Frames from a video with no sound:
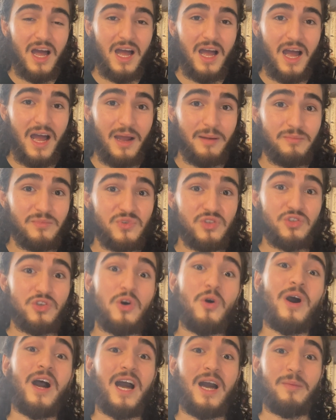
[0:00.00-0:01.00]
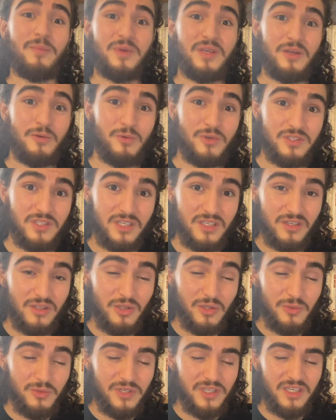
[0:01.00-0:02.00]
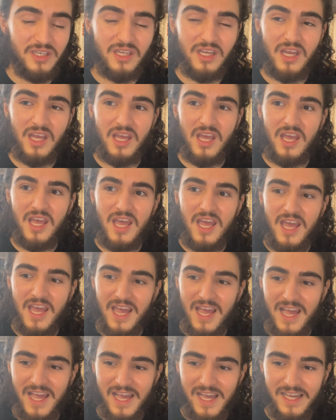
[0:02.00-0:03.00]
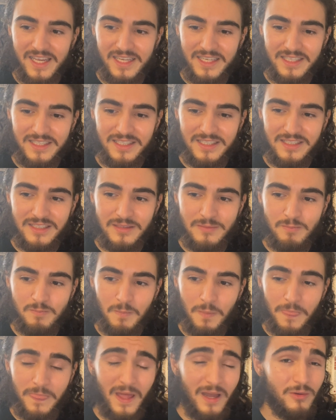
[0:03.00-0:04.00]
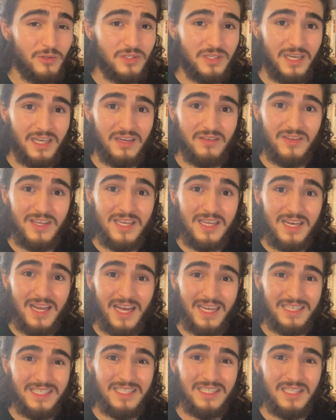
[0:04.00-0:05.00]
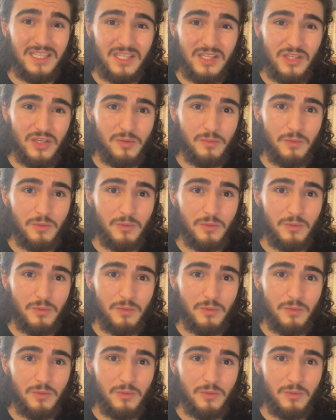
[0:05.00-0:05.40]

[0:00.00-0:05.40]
I'm so happy it was included. And that was kind of it. I did the